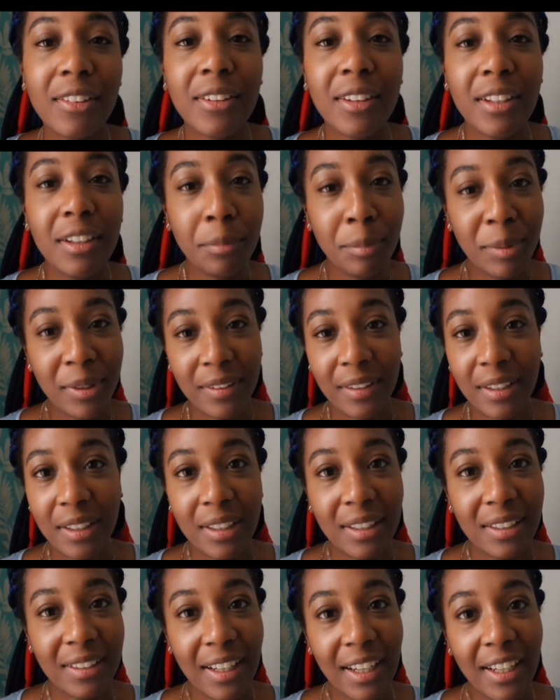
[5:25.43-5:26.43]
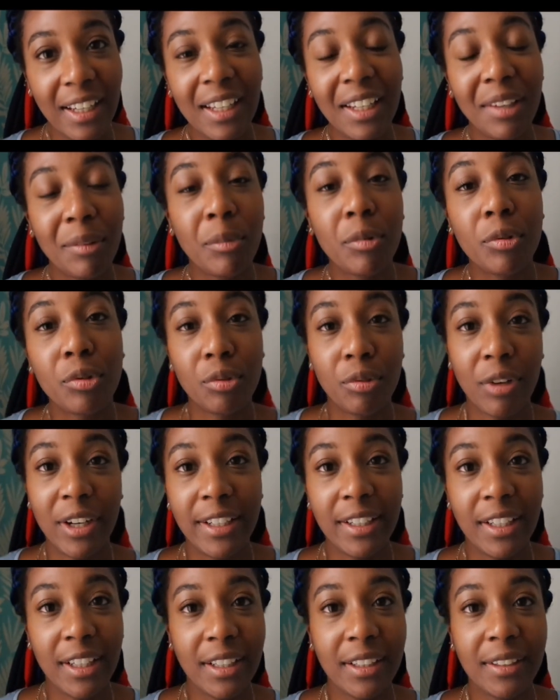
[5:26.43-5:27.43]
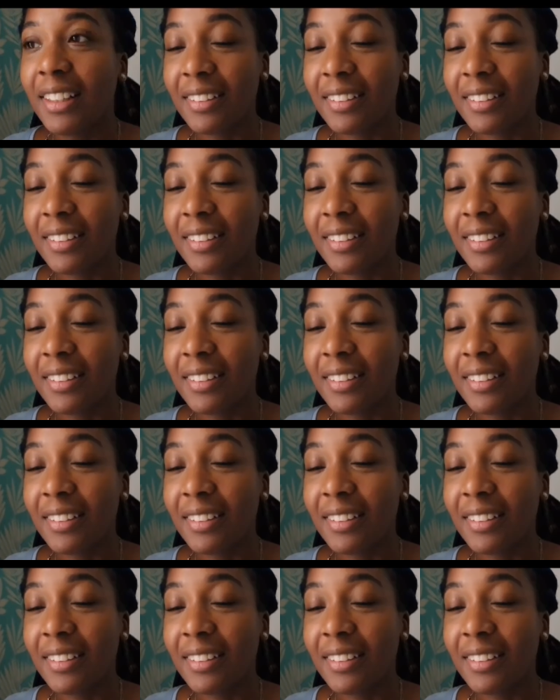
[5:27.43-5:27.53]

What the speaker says: On this particular day, it was raining.